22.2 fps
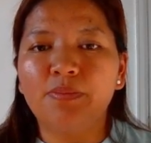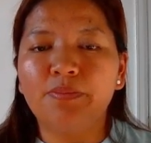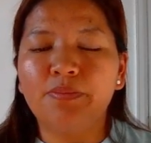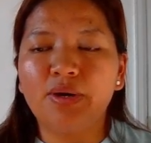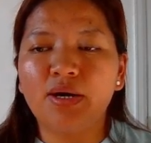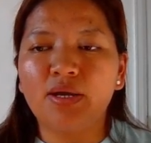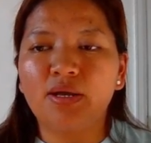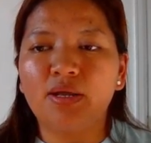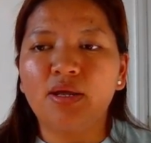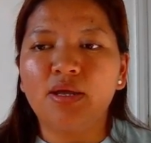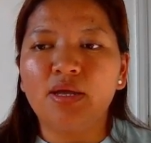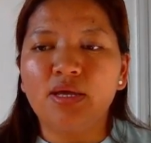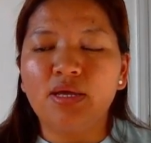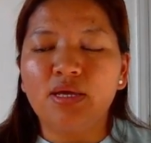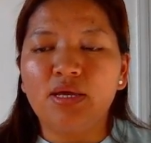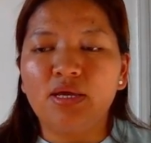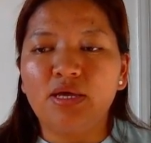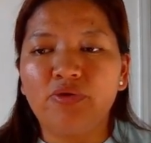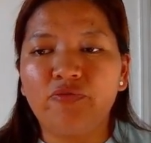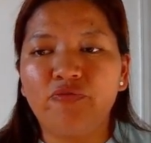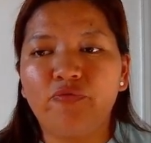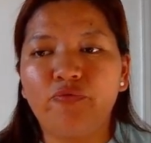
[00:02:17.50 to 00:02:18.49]
But
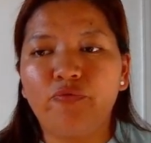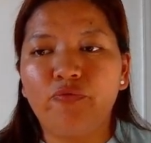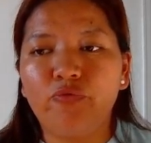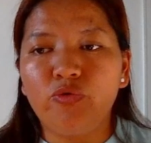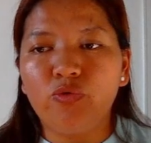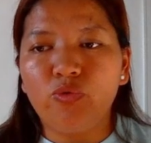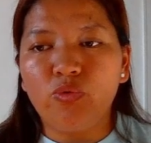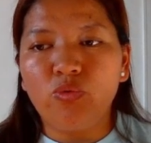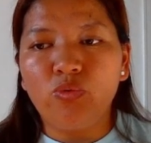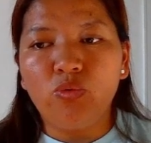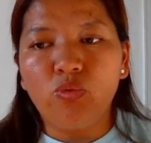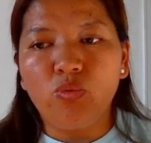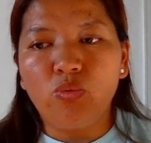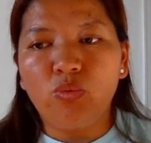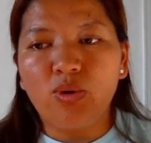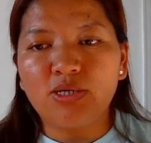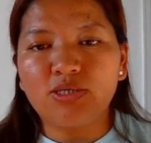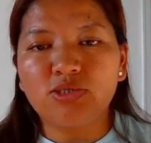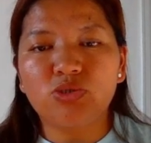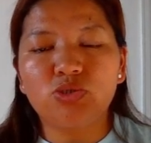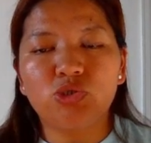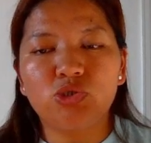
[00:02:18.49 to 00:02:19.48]
if you
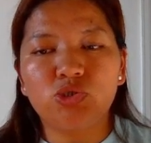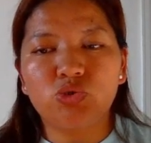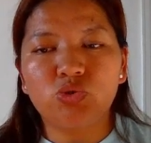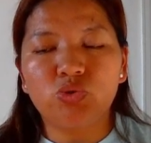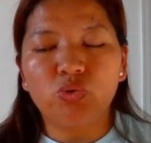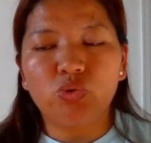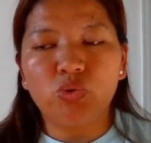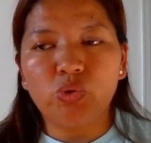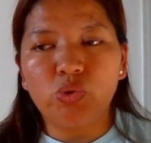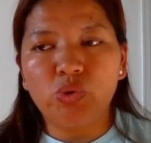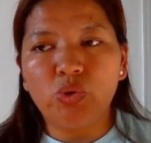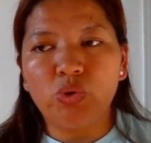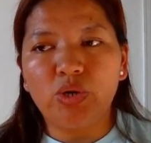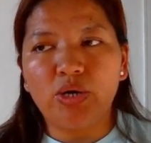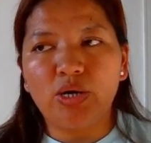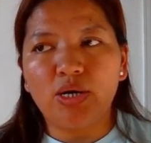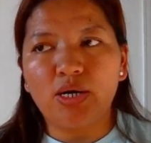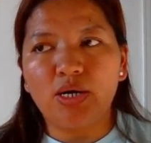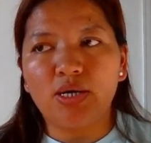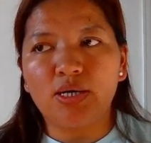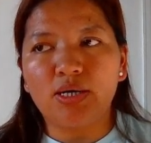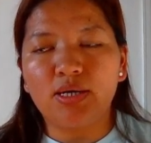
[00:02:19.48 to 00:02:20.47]
want to store
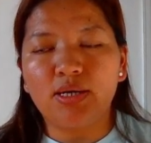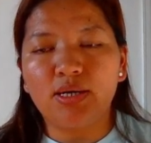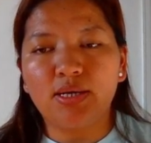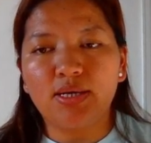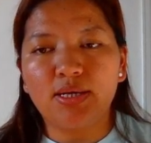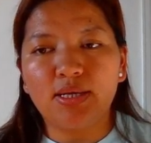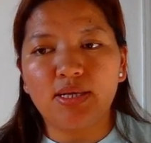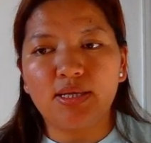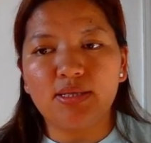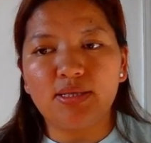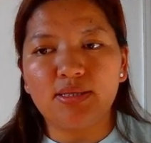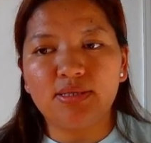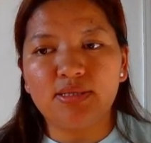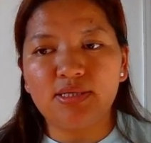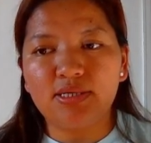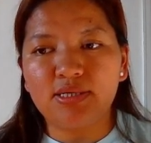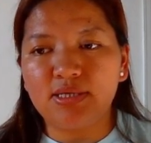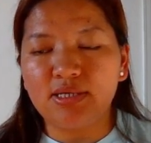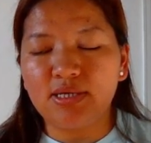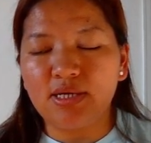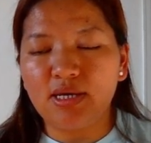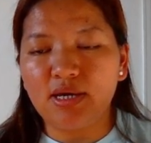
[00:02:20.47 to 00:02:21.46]

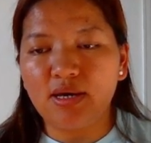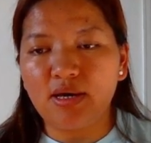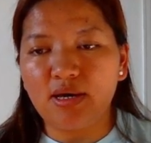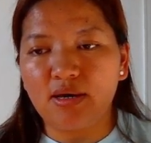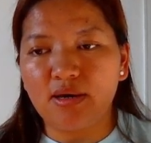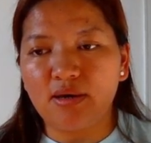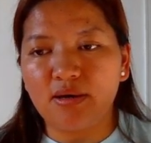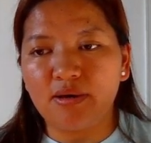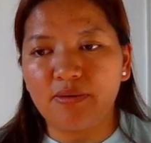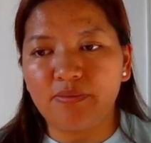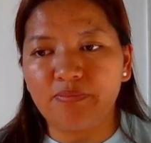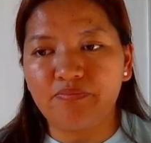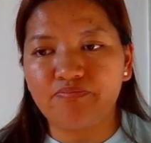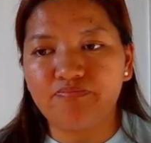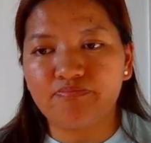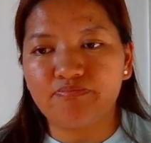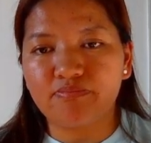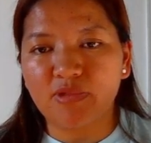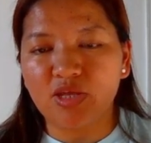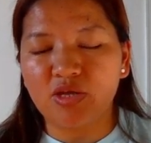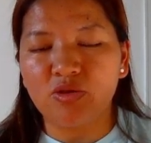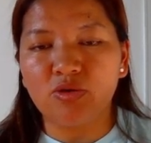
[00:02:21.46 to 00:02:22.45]
the
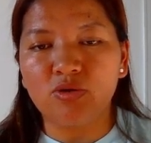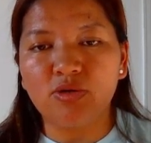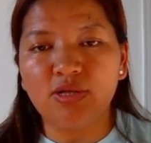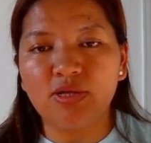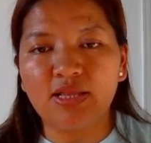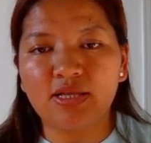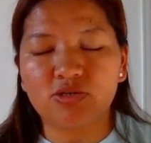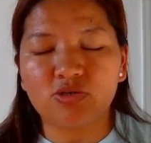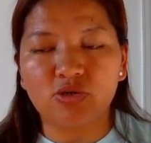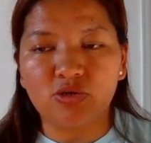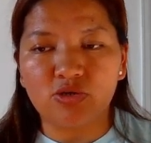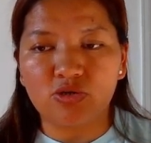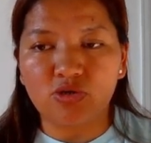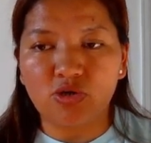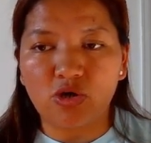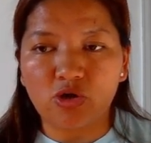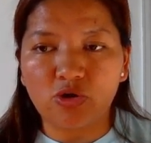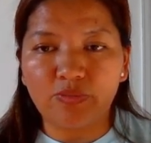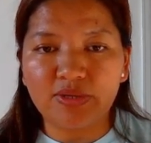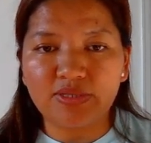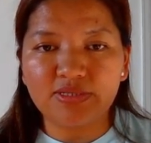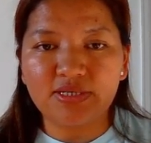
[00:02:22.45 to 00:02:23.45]
electronic
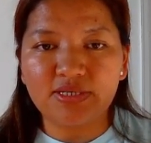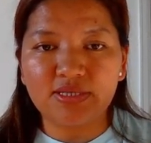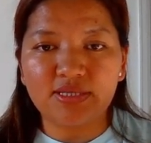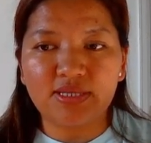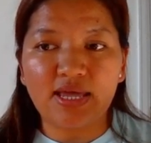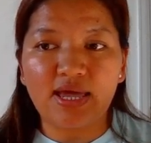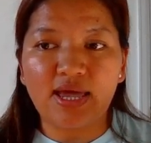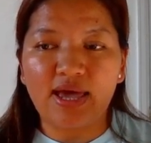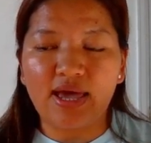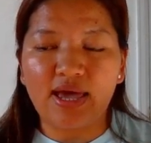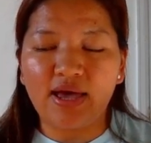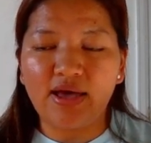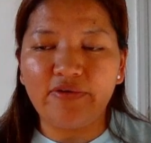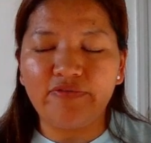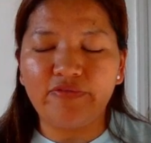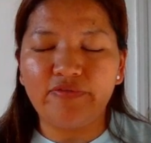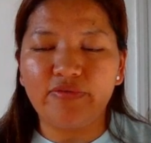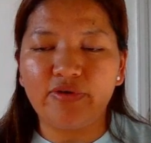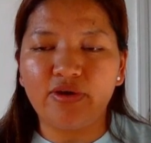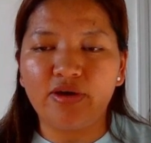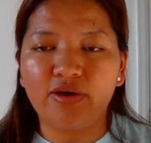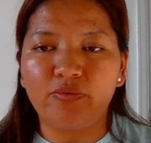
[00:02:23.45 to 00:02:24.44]
documents that they have
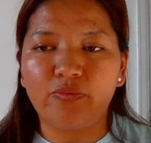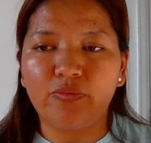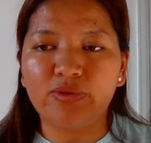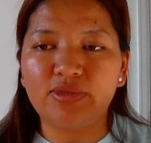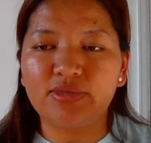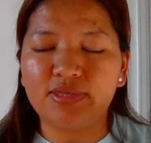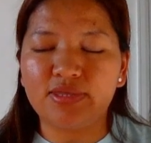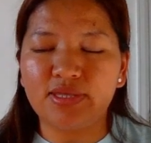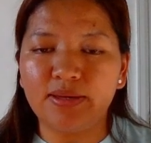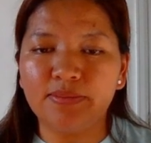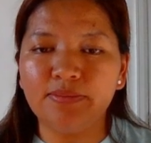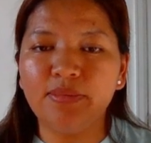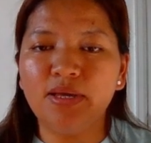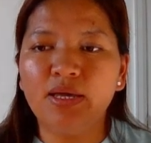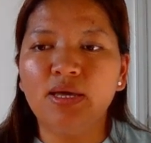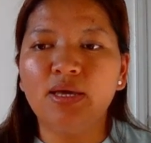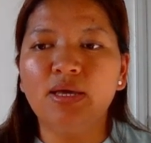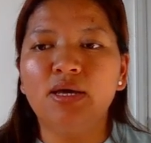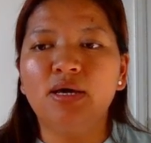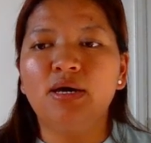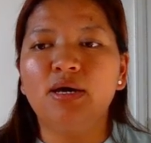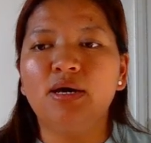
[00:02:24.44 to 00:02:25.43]
with them,
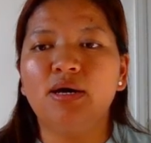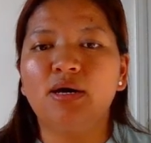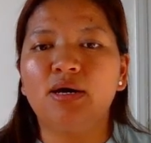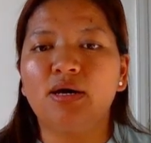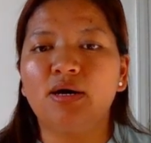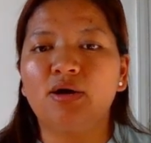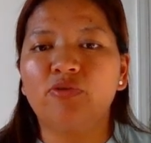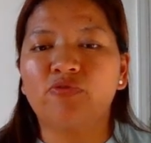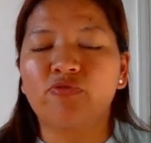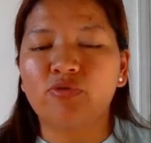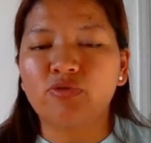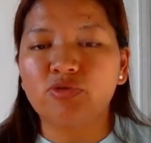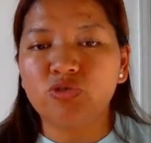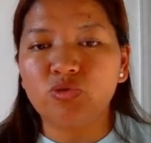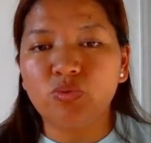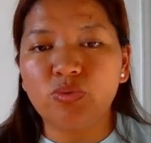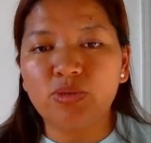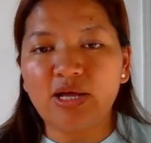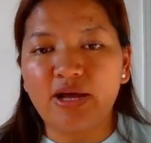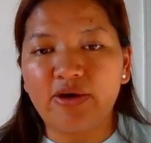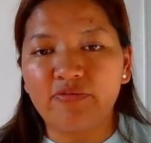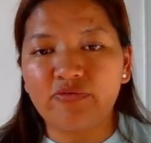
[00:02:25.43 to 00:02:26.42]
of course
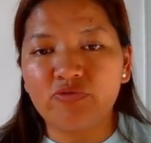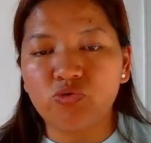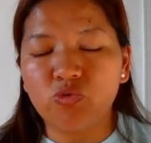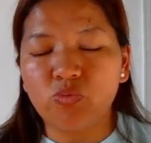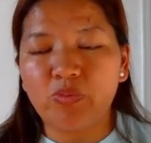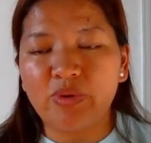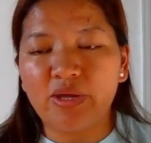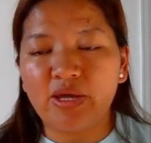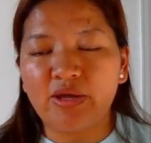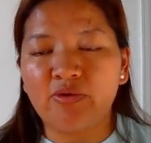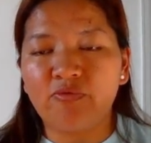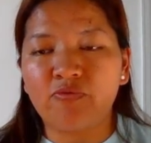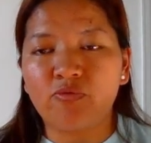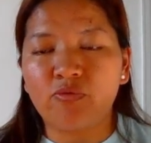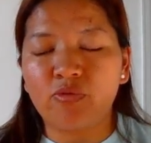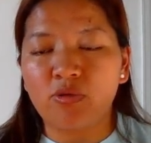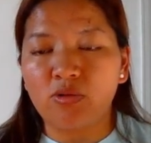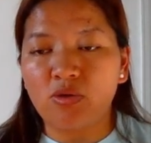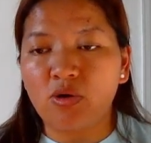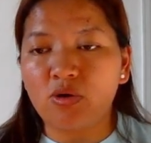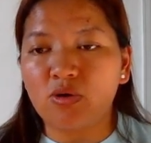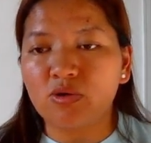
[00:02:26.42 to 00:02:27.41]
you will have to pay for
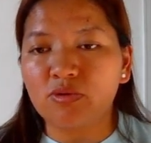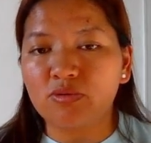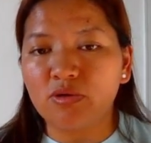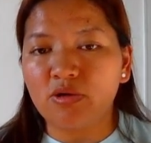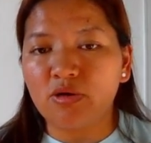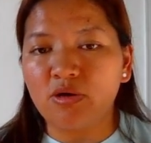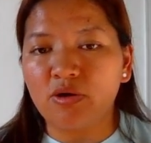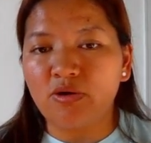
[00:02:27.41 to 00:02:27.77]
a longer